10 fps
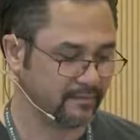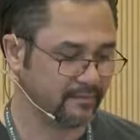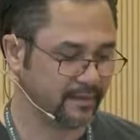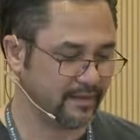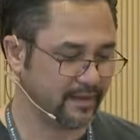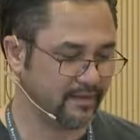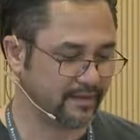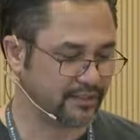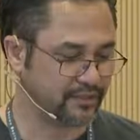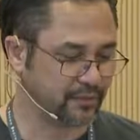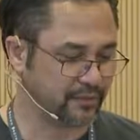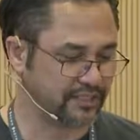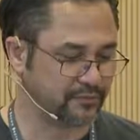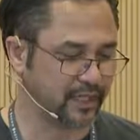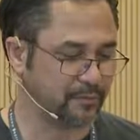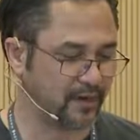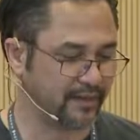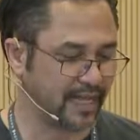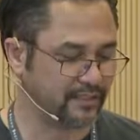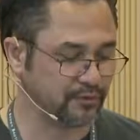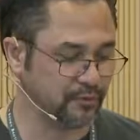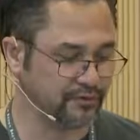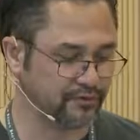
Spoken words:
Right there, that tool, it's really part of that tool.